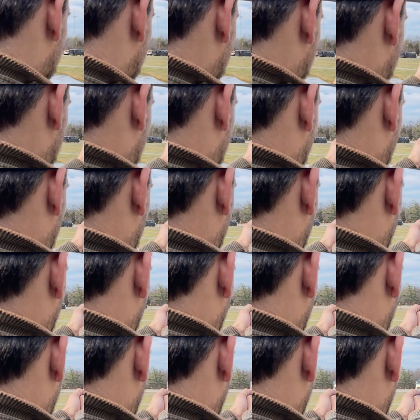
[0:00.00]

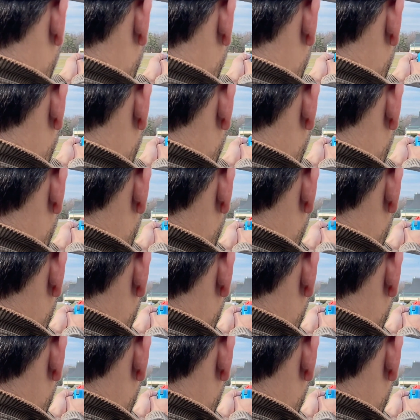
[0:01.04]
Nothing is said.